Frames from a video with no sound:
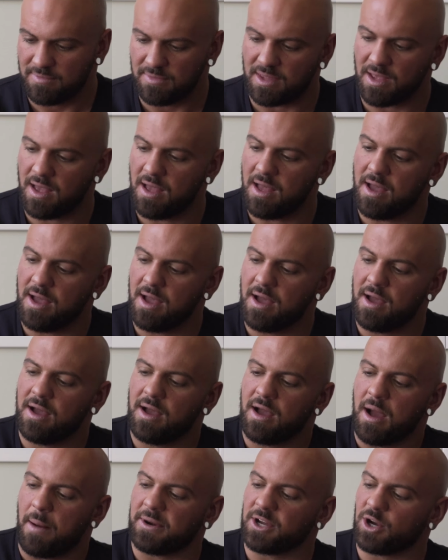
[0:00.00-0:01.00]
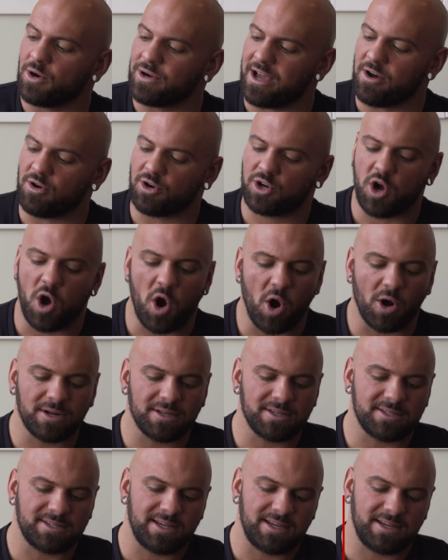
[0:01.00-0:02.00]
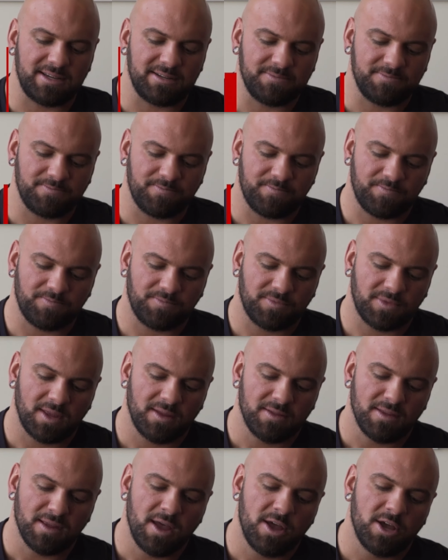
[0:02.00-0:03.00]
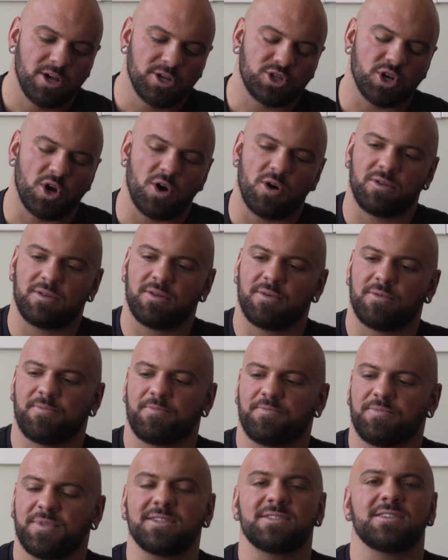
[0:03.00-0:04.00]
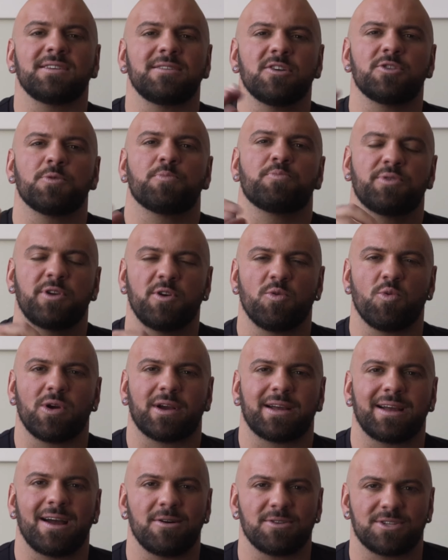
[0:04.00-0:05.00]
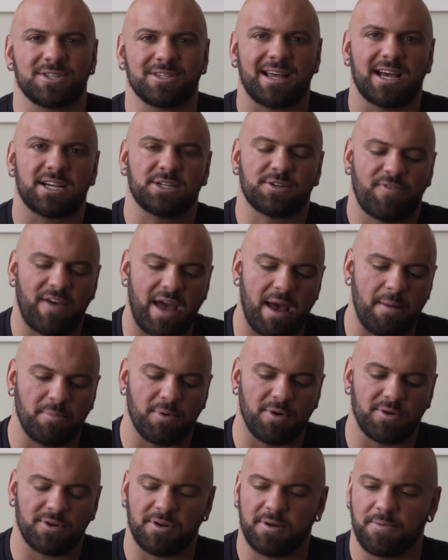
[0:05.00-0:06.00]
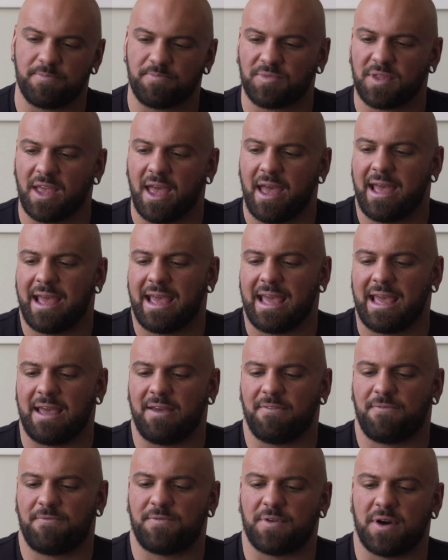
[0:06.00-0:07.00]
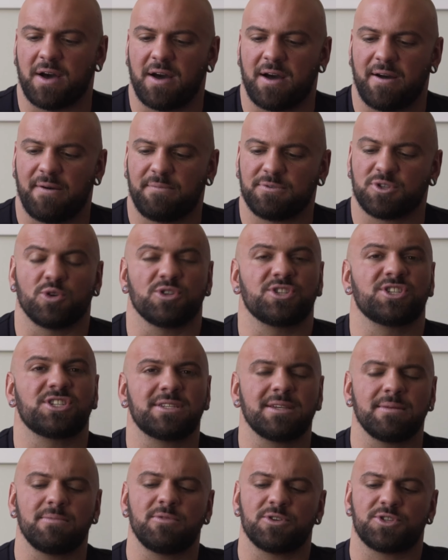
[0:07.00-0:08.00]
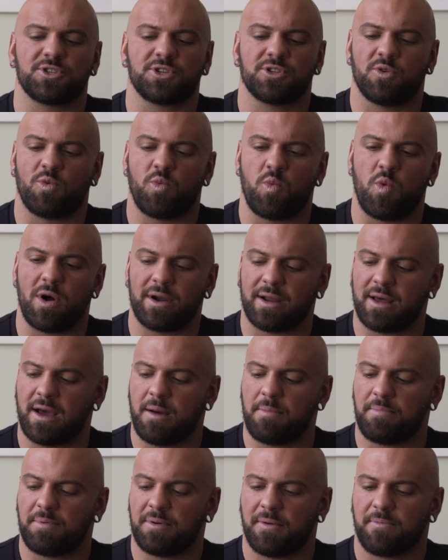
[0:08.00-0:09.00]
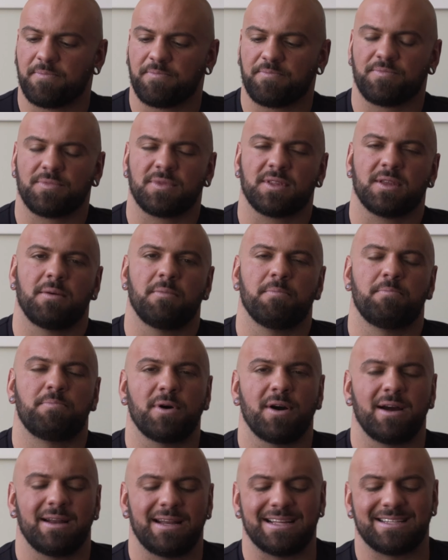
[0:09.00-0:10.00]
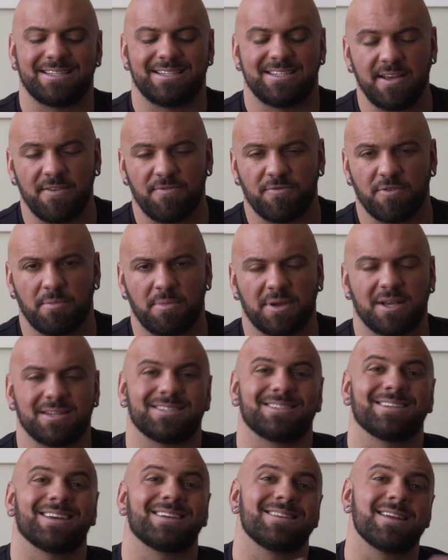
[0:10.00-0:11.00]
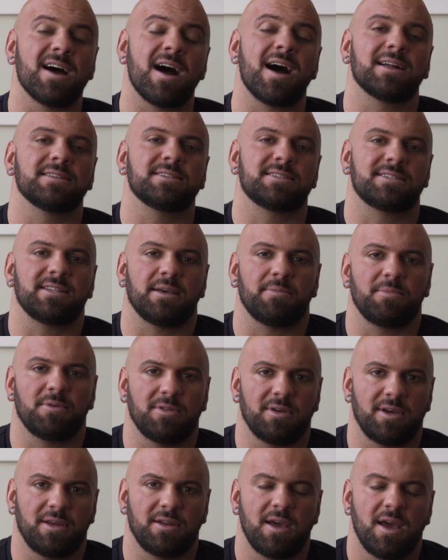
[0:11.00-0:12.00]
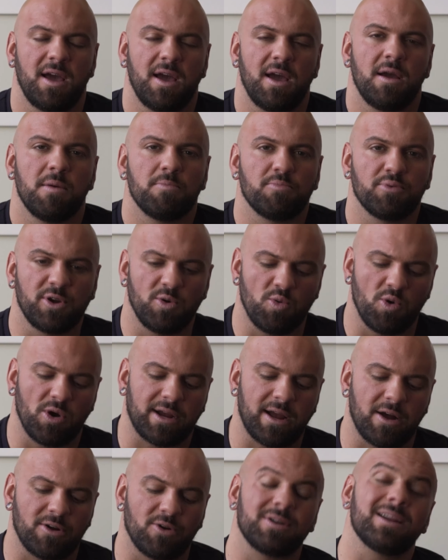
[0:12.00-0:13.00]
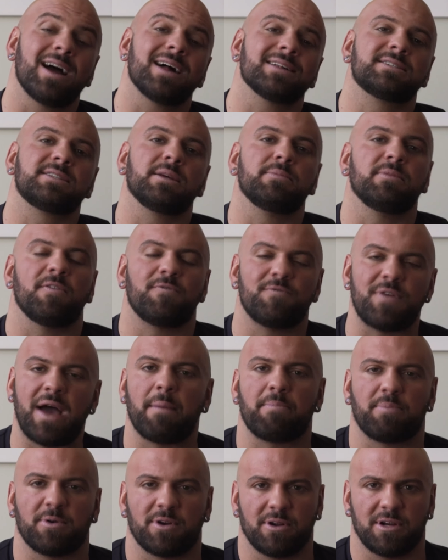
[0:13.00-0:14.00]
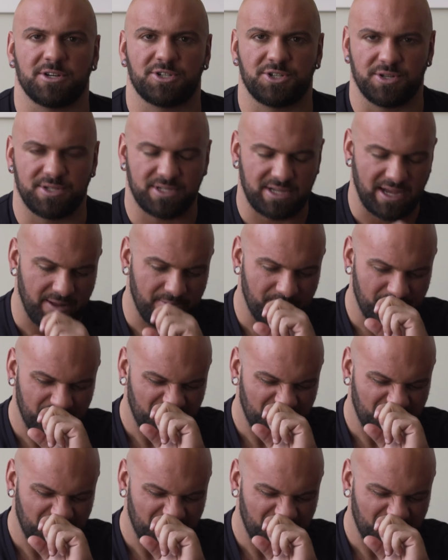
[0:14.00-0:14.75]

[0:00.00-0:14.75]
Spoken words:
I'm going to go to L-CARNITINE. So this is another pre-workout / fat burner. So it's similar to the 1-Up, but it's different because it's a non-stimulant pre-workout, or non-stimulant fat burner, I should say,